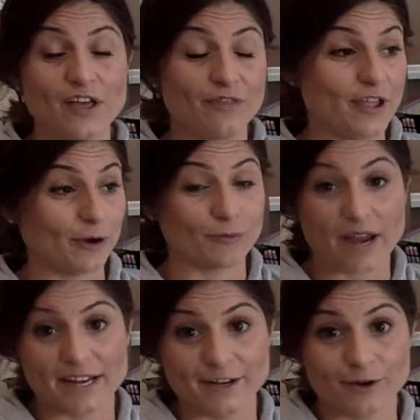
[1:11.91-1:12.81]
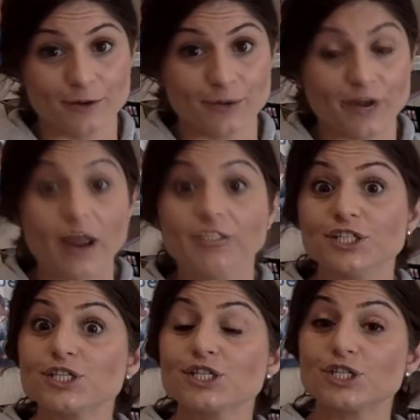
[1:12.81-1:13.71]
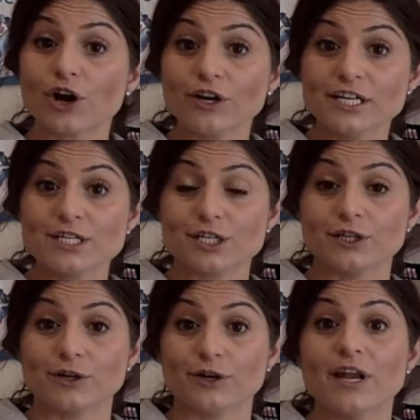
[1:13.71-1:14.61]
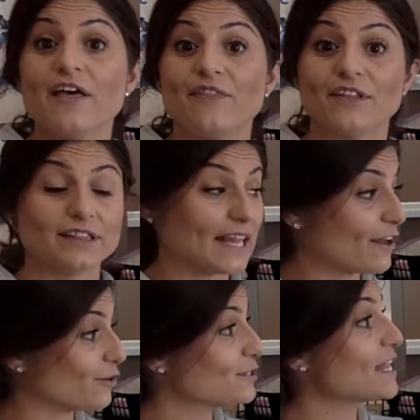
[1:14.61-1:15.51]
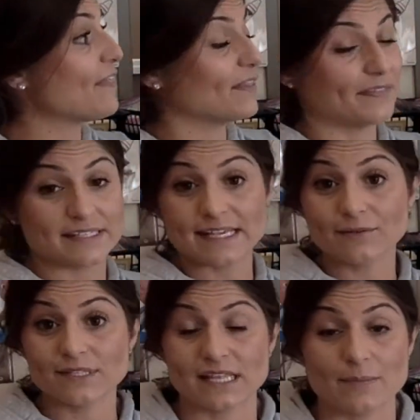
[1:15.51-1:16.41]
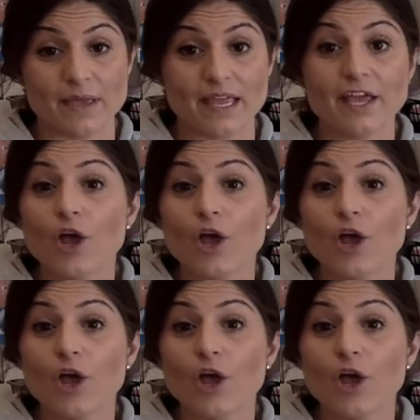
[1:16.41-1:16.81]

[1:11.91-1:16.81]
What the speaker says: their writing career and just starting to learn the letters and then the sounds they make,